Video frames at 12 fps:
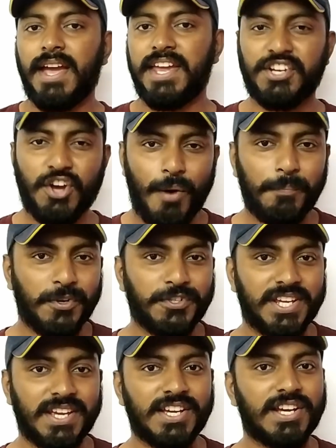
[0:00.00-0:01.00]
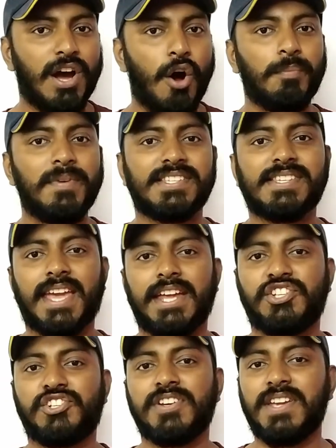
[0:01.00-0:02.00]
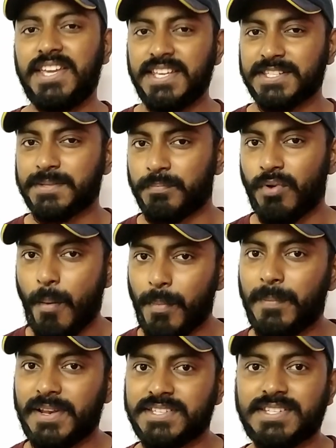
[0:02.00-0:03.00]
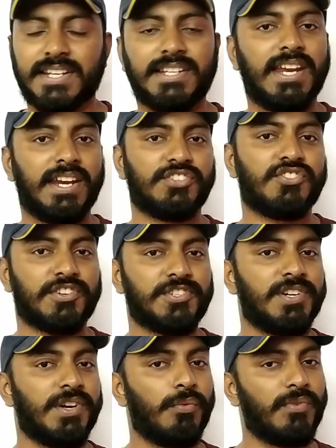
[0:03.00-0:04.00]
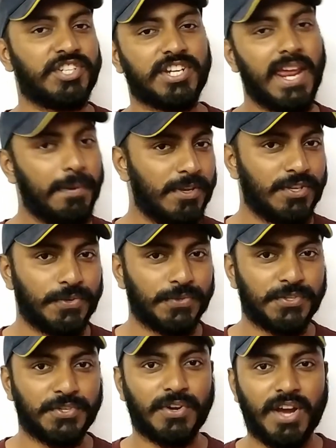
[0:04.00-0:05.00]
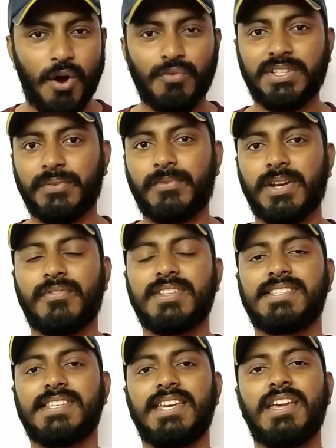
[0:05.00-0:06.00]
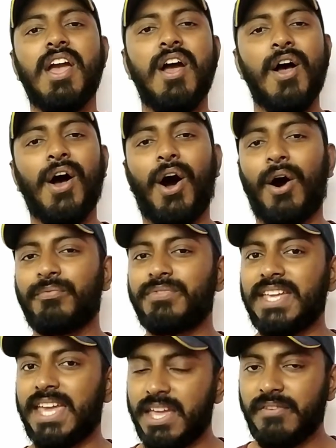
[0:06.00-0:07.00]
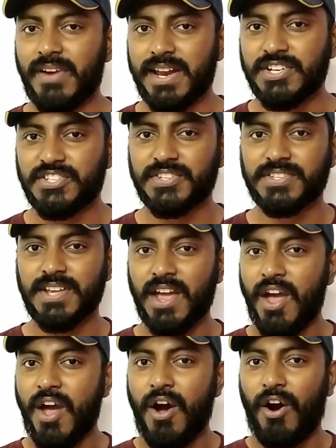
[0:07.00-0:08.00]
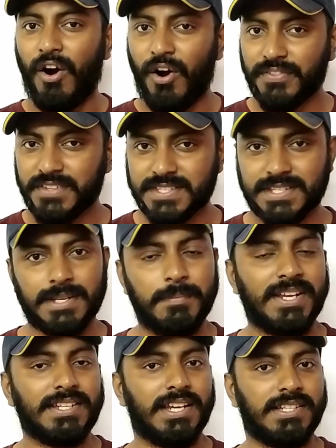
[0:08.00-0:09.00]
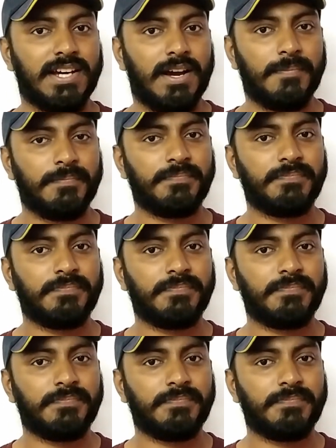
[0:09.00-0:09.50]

In computing, count min sketch is probabilistic data structure which can be used to count the frequency of the events on the streaming data.